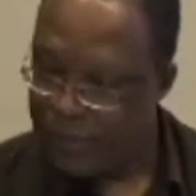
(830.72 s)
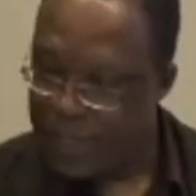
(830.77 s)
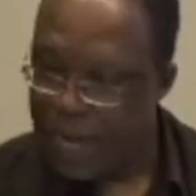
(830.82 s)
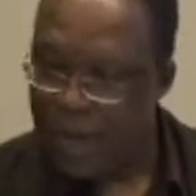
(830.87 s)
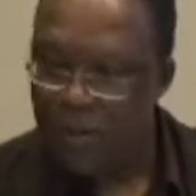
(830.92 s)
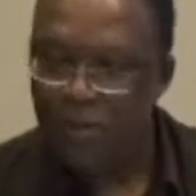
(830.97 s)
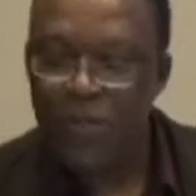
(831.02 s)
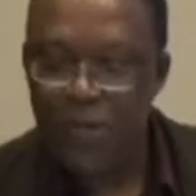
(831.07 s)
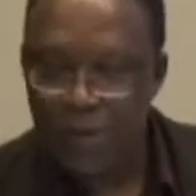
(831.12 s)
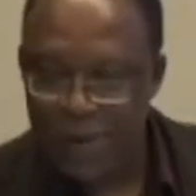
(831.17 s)

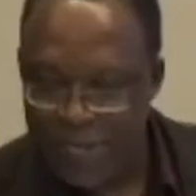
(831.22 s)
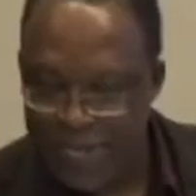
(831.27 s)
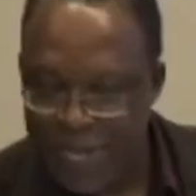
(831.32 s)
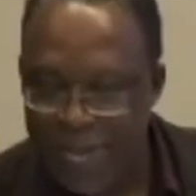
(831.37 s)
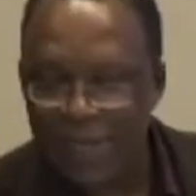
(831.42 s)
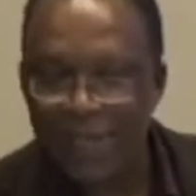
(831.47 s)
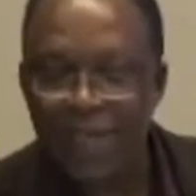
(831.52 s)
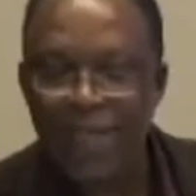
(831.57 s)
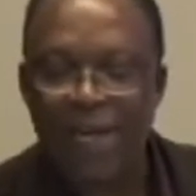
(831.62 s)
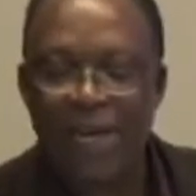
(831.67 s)
I'm sorry,
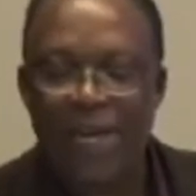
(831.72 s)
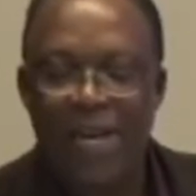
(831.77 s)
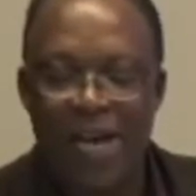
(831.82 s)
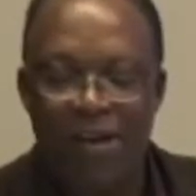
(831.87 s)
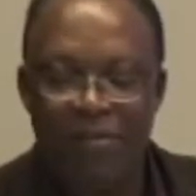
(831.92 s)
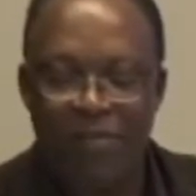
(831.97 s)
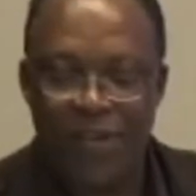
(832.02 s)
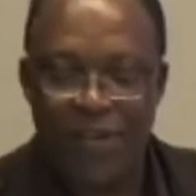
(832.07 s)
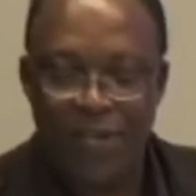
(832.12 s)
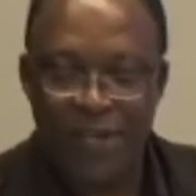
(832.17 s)
that's the
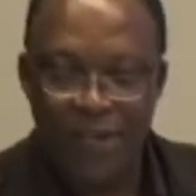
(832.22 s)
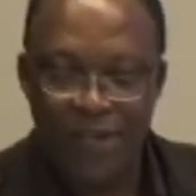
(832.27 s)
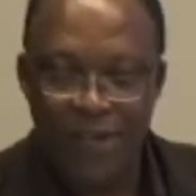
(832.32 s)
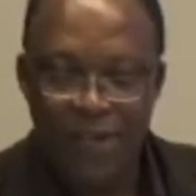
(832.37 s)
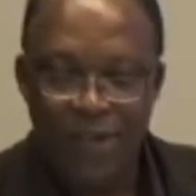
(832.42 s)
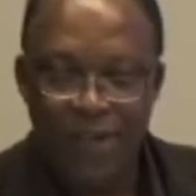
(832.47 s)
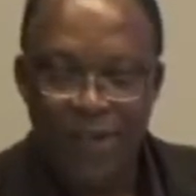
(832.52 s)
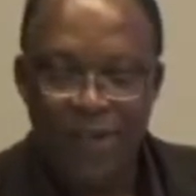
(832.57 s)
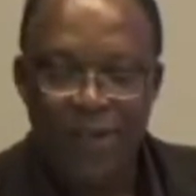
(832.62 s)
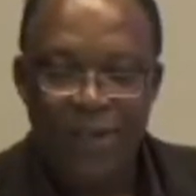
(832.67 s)
clave.
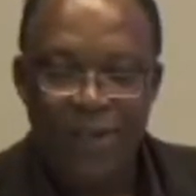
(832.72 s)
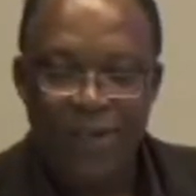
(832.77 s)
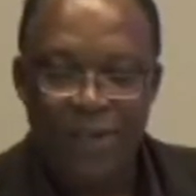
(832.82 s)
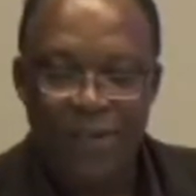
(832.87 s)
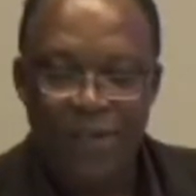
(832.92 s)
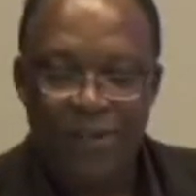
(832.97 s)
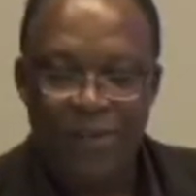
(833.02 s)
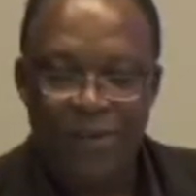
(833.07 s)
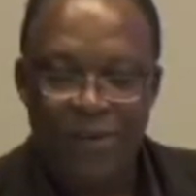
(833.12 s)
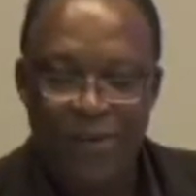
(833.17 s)

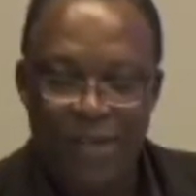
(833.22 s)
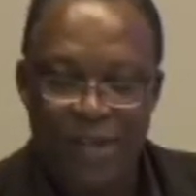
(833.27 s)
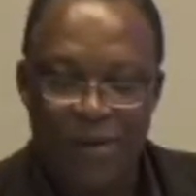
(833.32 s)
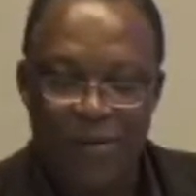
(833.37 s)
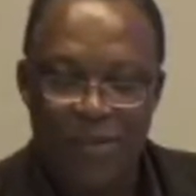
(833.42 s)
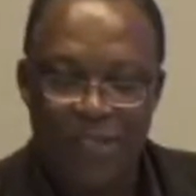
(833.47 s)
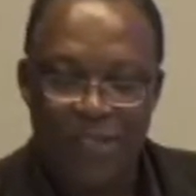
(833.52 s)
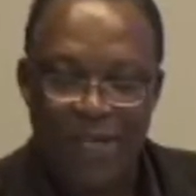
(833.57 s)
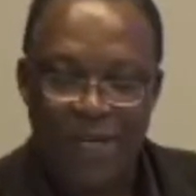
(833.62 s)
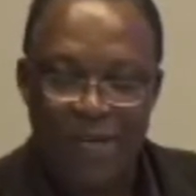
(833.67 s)
Sorry, that
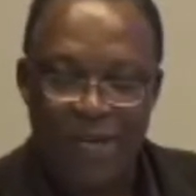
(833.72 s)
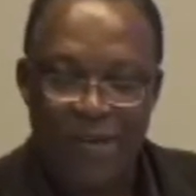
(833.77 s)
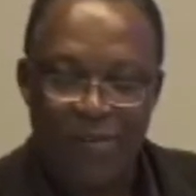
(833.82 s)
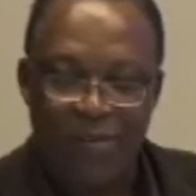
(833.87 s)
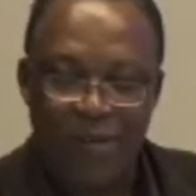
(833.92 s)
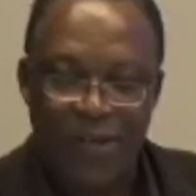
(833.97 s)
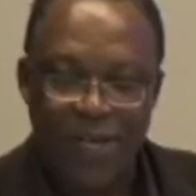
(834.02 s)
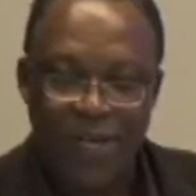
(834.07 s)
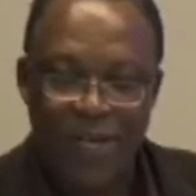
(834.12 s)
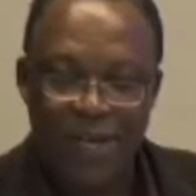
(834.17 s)
was the
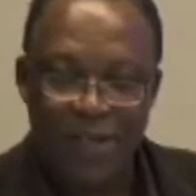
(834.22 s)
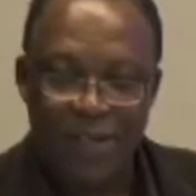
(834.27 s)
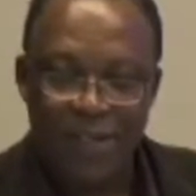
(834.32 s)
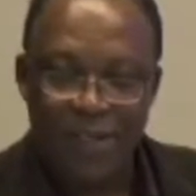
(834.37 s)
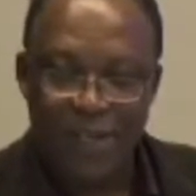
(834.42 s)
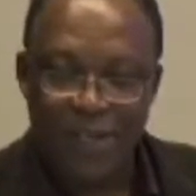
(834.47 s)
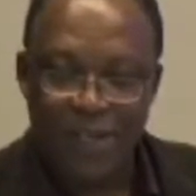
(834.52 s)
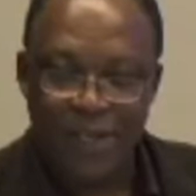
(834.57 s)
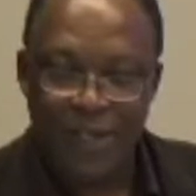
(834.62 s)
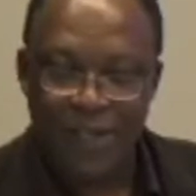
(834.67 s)
clave.
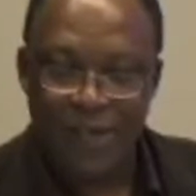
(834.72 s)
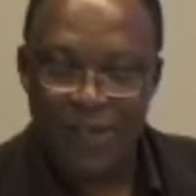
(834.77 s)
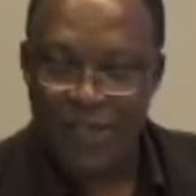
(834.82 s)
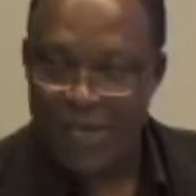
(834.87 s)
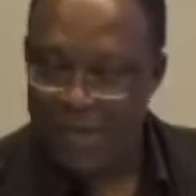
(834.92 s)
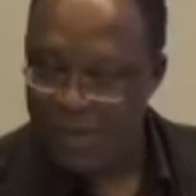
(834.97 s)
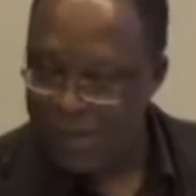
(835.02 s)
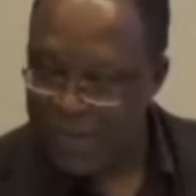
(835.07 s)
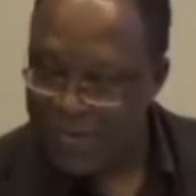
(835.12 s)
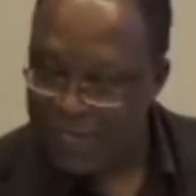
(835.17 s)
Here's
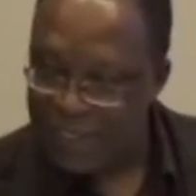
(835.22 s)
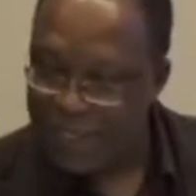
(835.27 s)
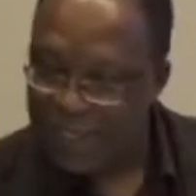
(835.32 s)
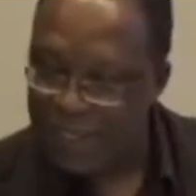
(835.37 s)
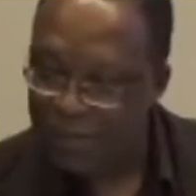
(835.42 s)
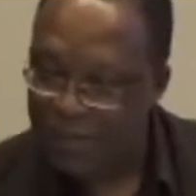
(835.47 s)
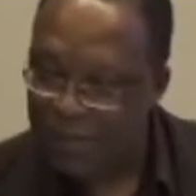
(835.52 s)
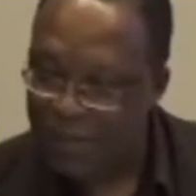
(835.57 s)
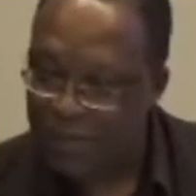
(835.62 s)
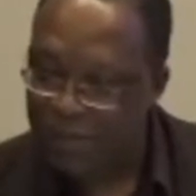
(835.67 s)
timeline
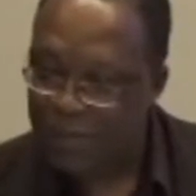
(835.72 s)
7.